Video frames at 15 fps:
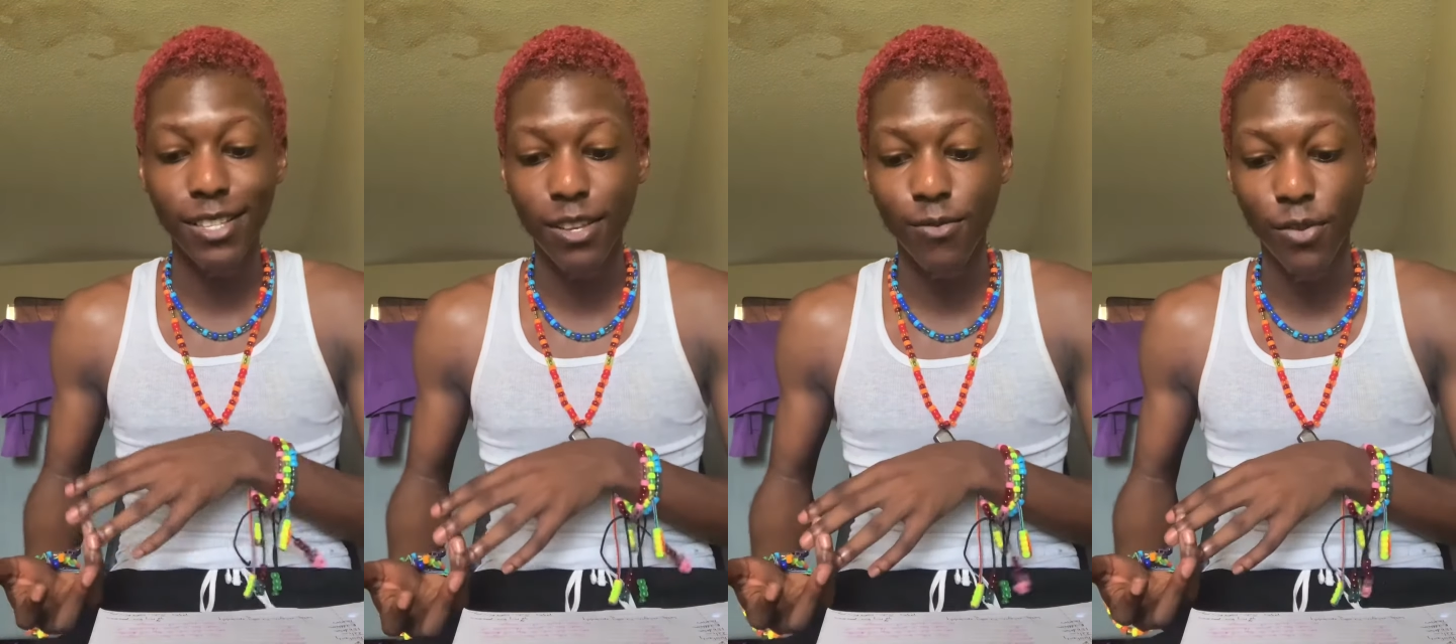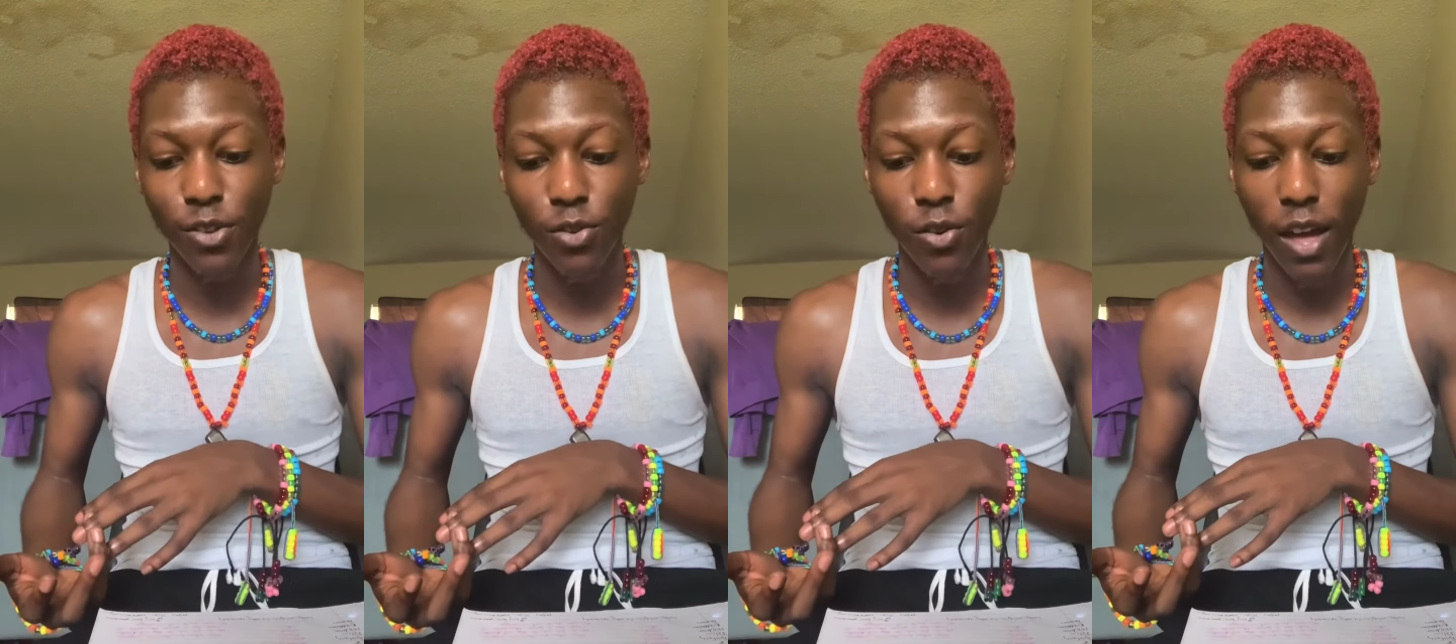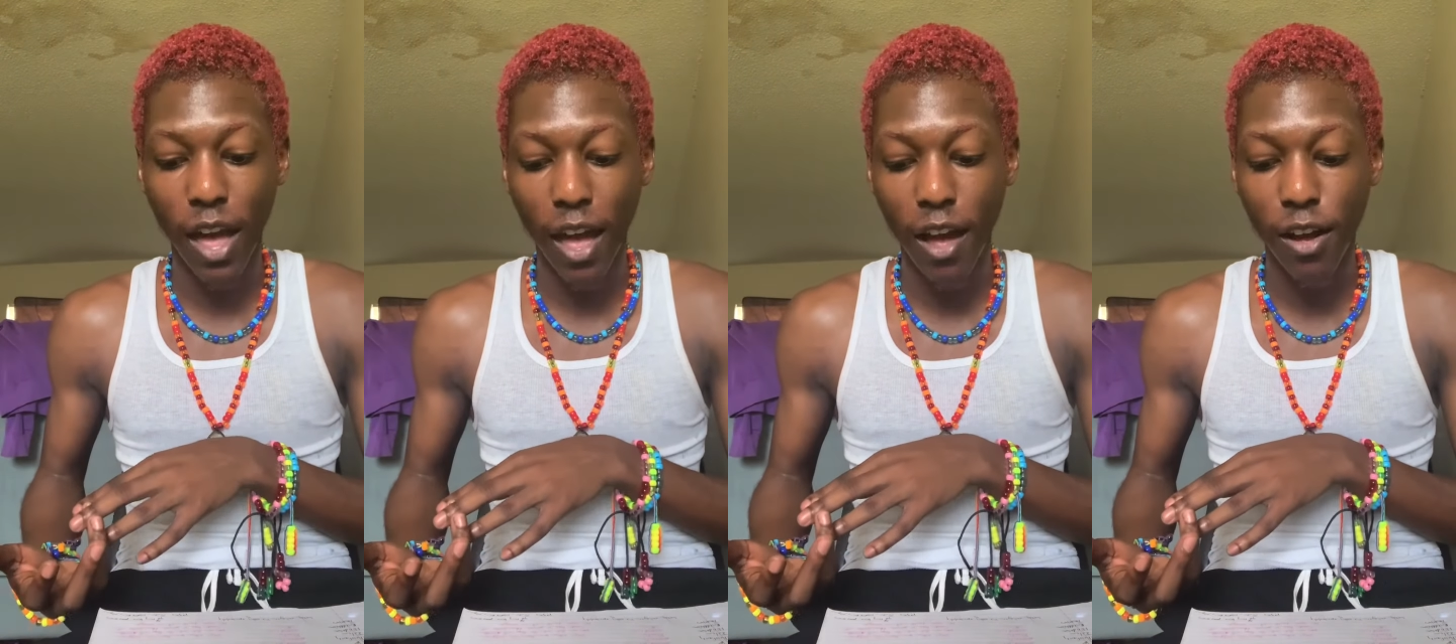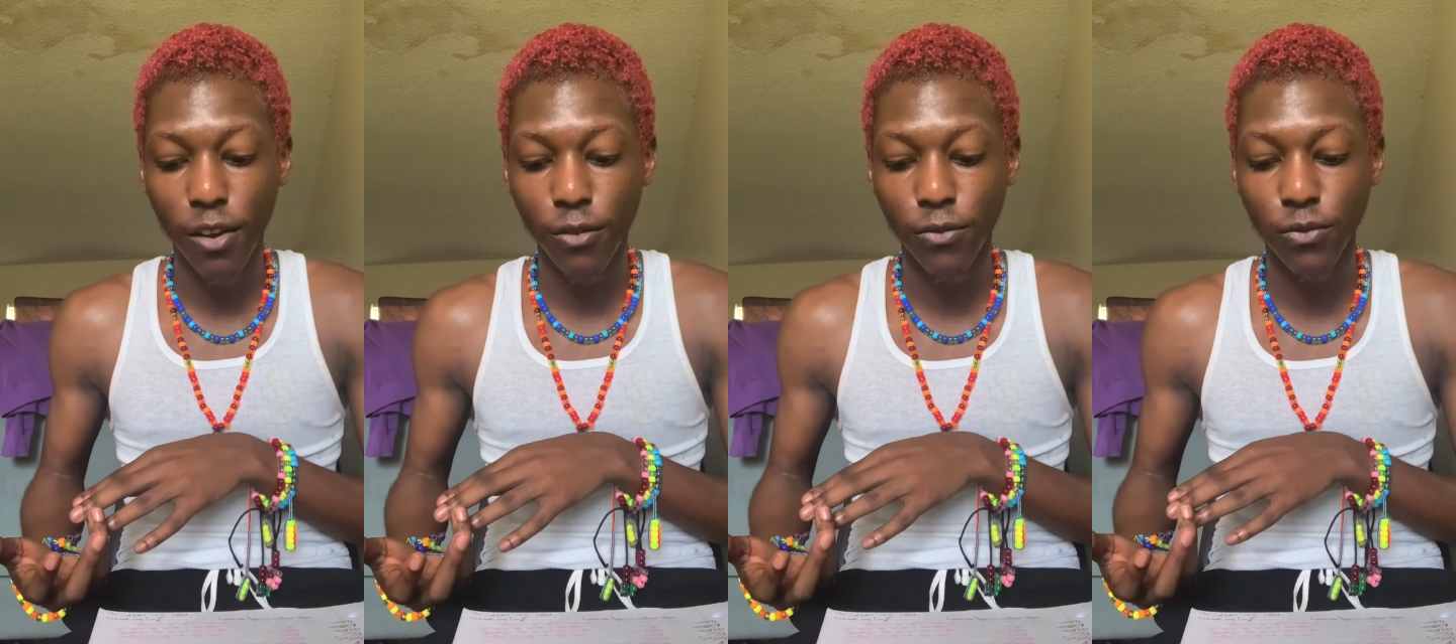when you'll
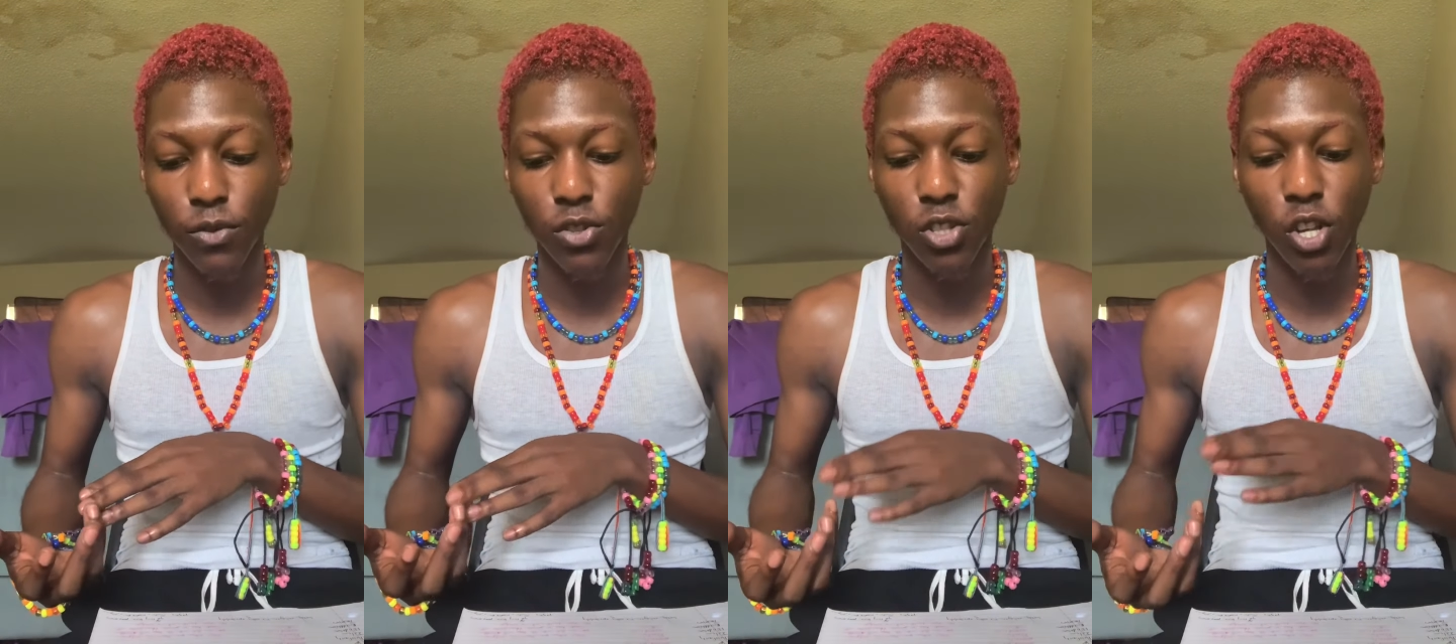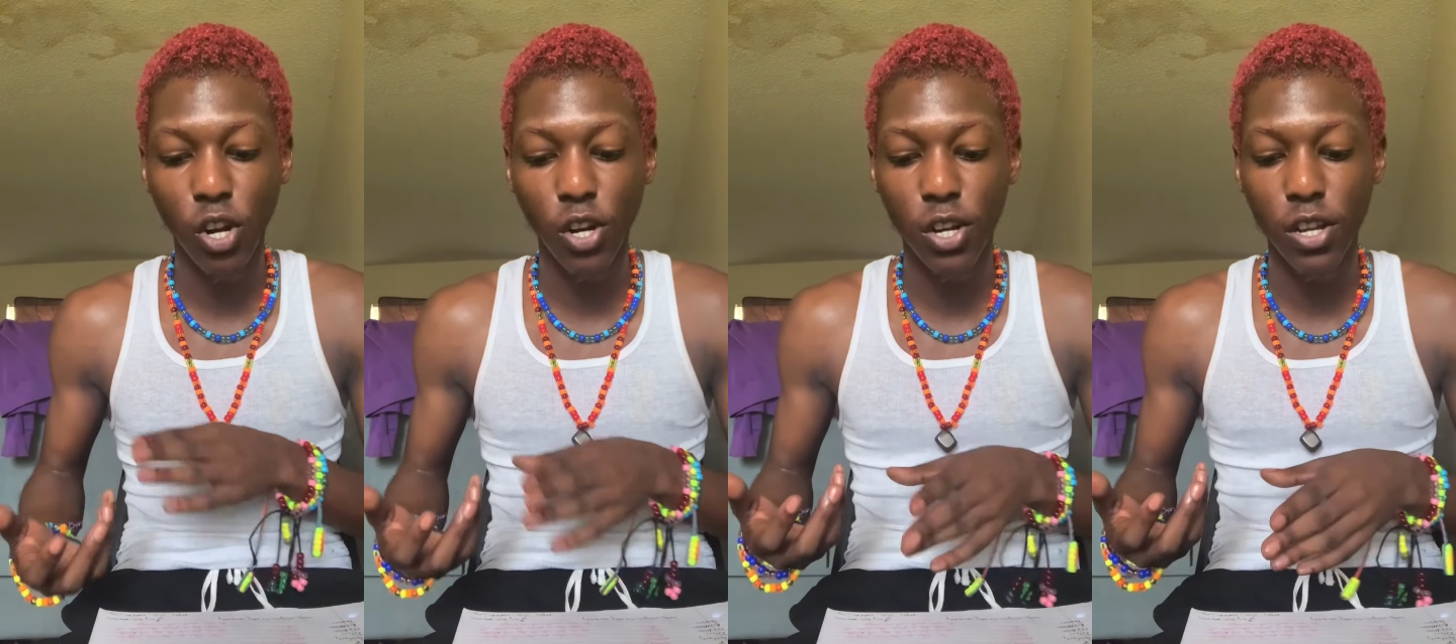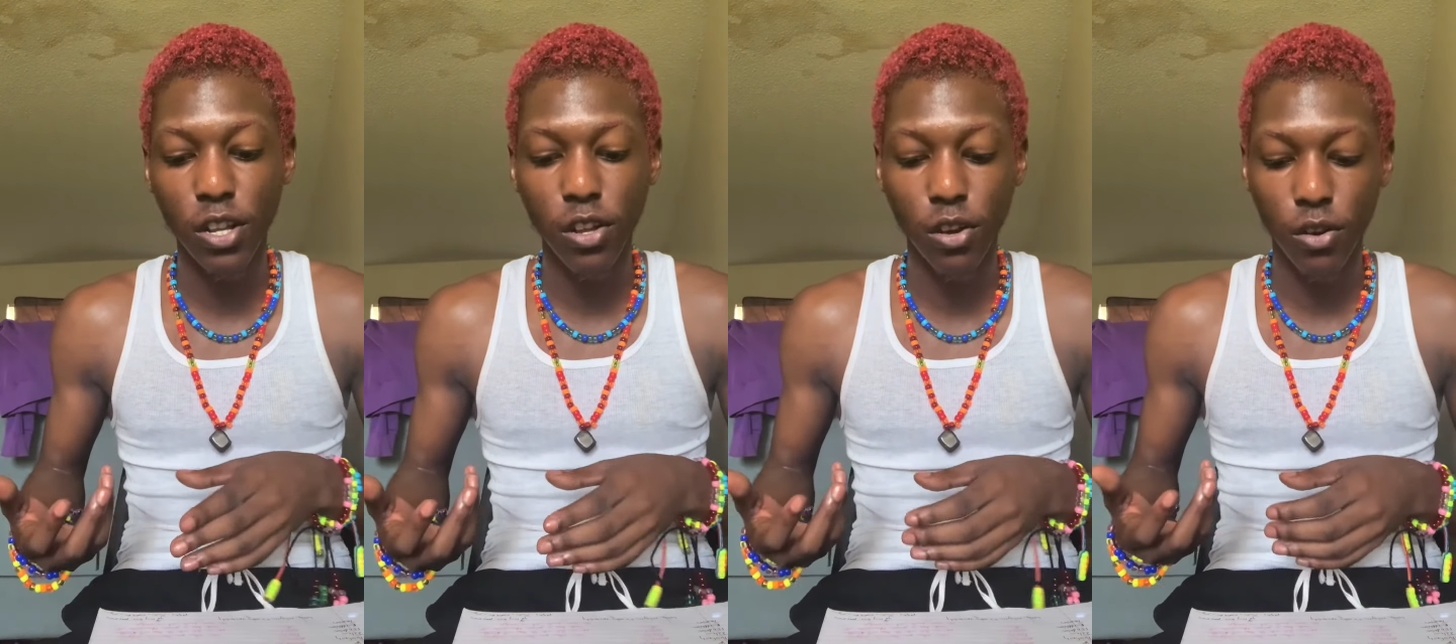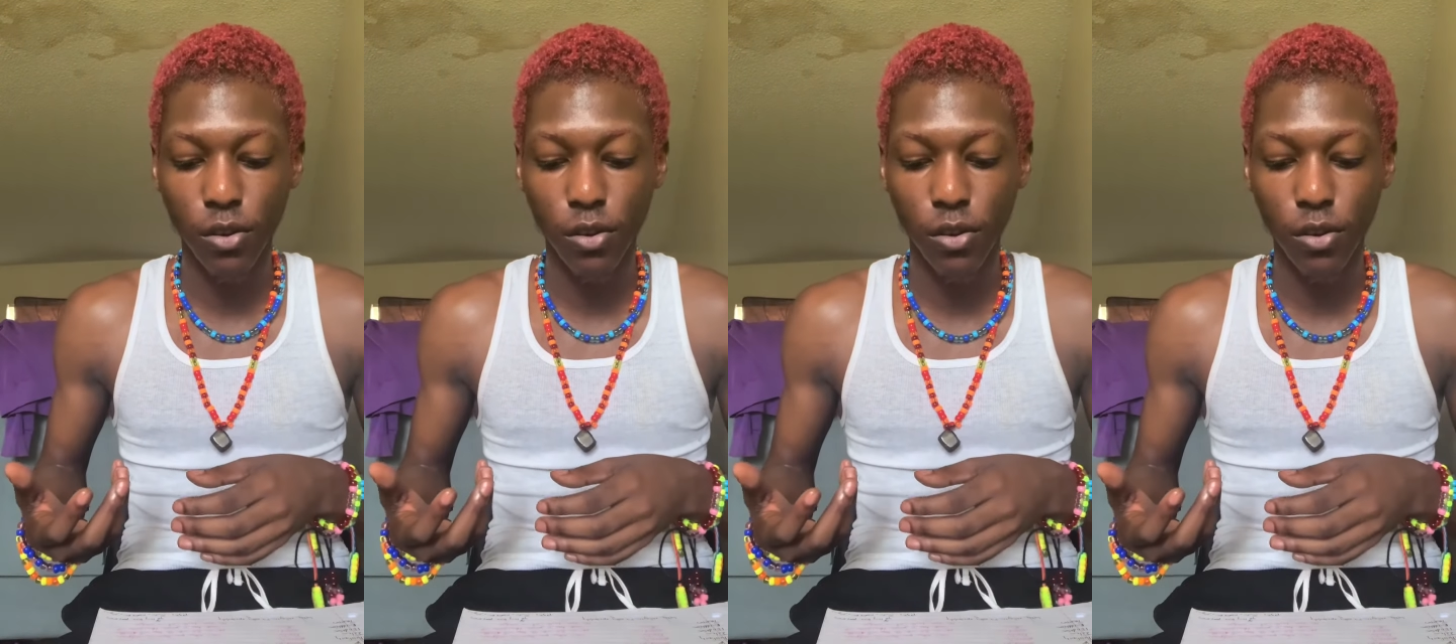have certain